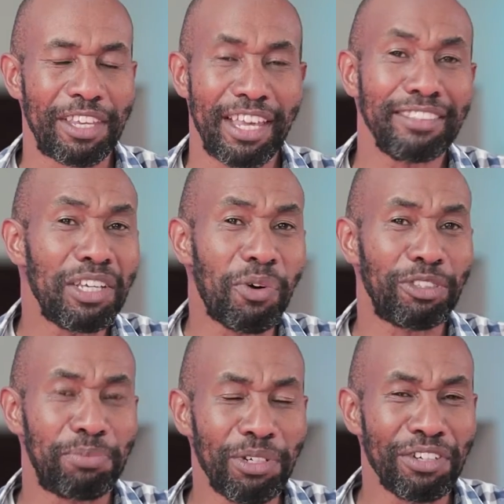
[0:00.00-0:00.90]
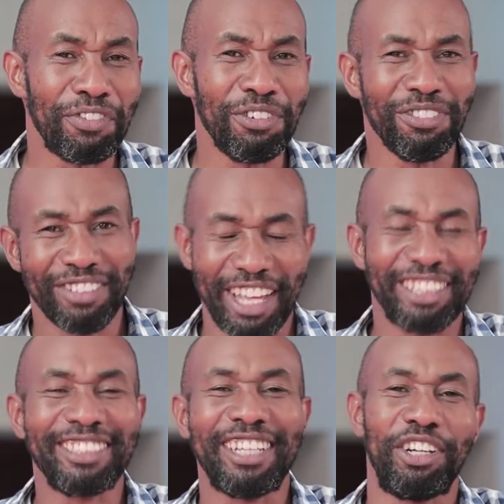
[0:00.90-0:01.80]
Yes, he was beautiful.
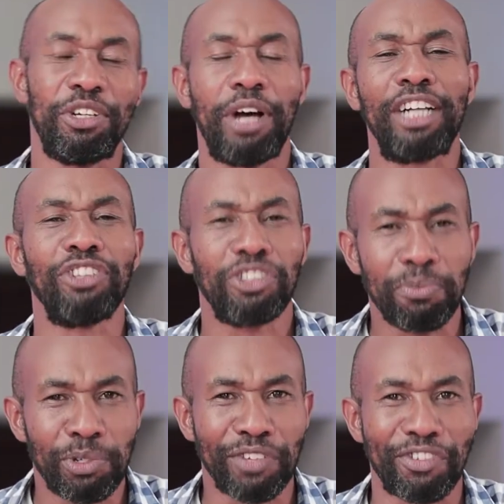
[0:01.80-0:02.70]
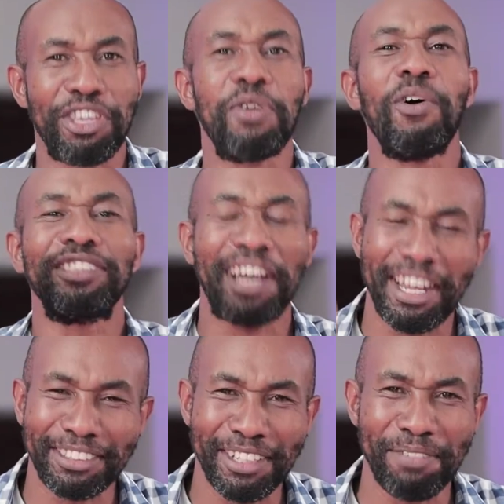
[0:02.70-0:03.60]
Actually, not beautiful. He was
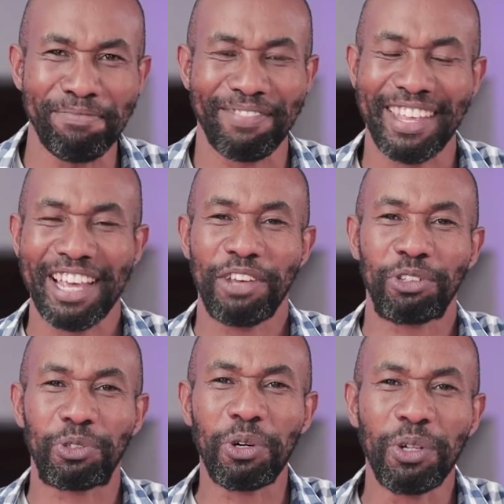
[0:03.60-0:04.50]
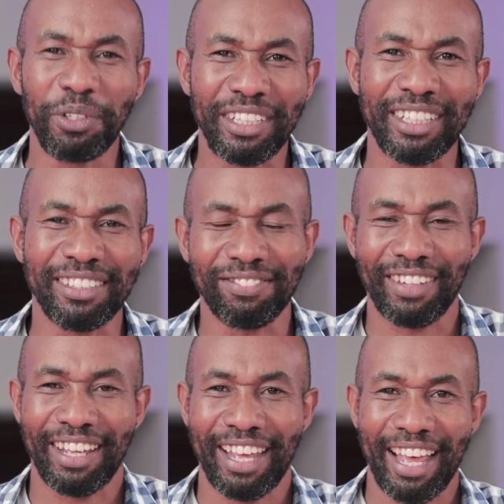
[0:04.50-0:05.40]
handsome. He was good
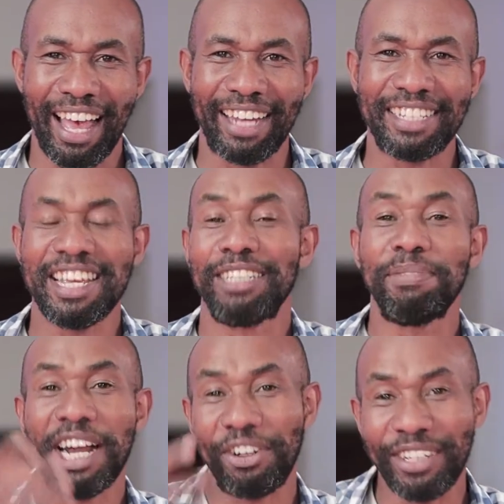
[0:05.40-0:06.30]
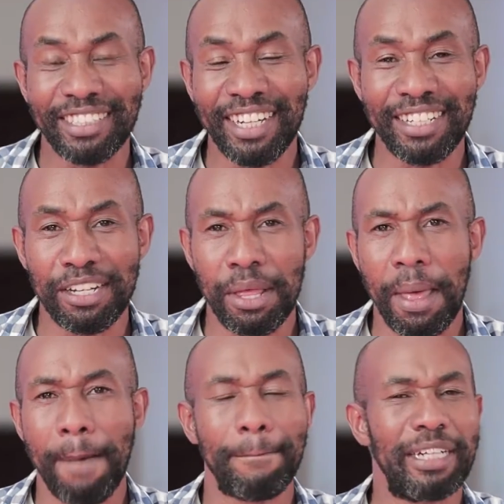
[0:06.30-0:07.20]
looking. And he had been anointed.
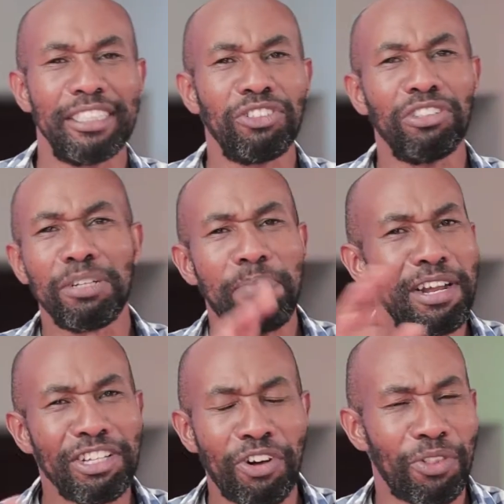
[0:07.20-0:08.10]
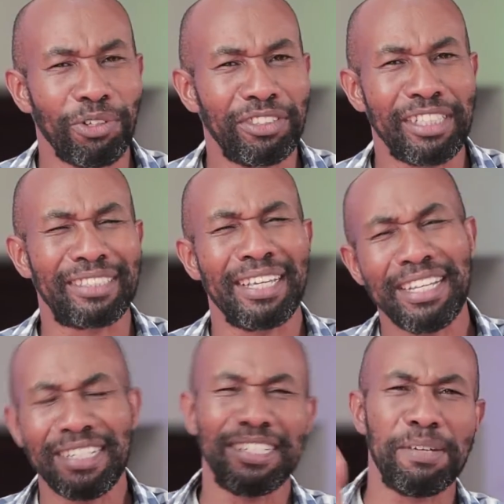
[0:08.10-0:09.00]
But he's not depending on those things.
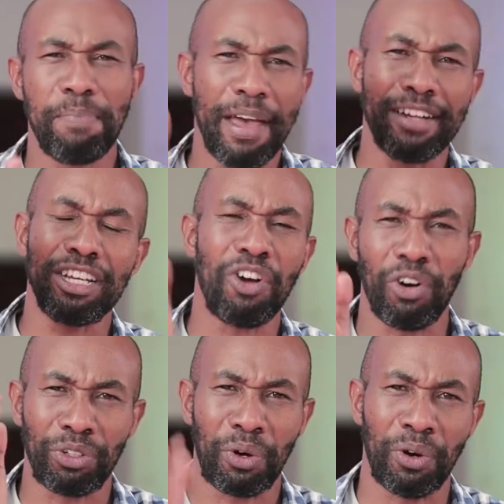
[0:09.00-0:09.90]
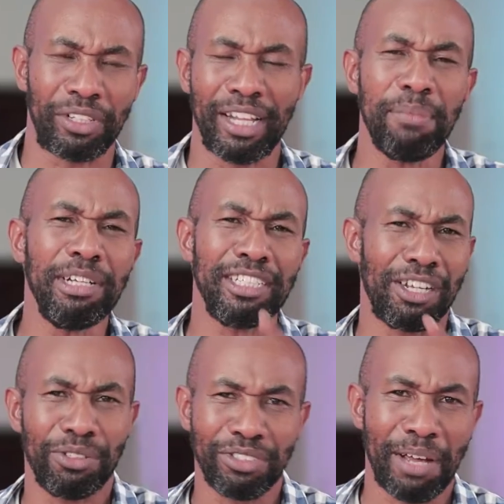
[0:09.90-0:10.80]
He is depending on God. Let me
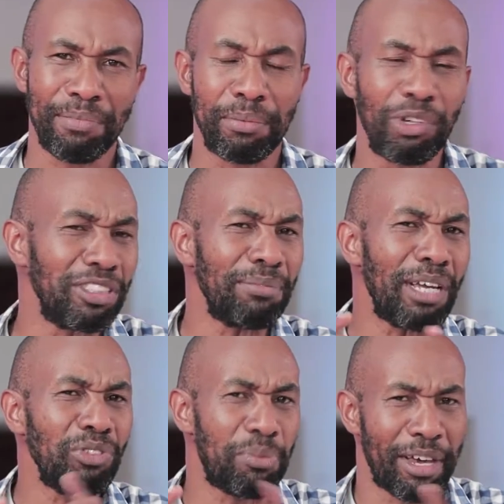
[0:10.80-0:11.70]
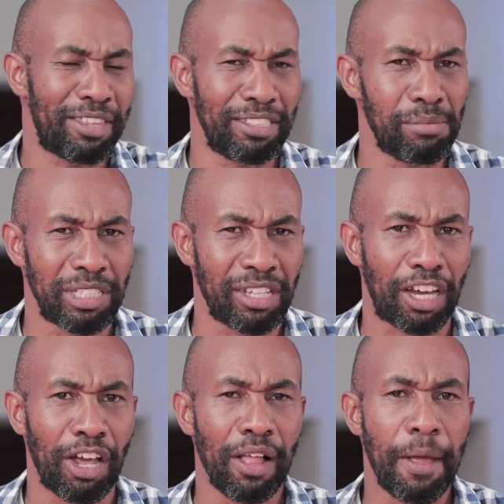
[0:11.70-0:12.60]
tell you something. Because sometimes we make this
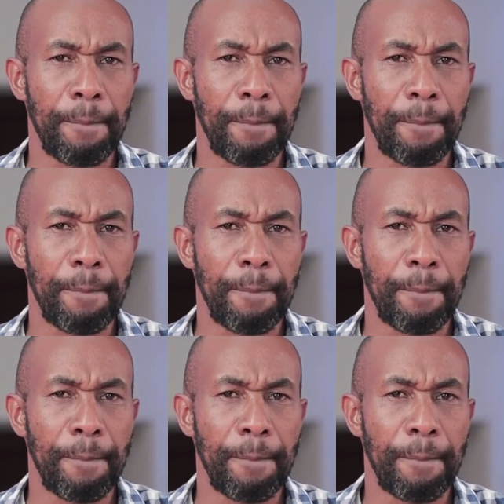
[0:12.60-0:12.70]
mistake.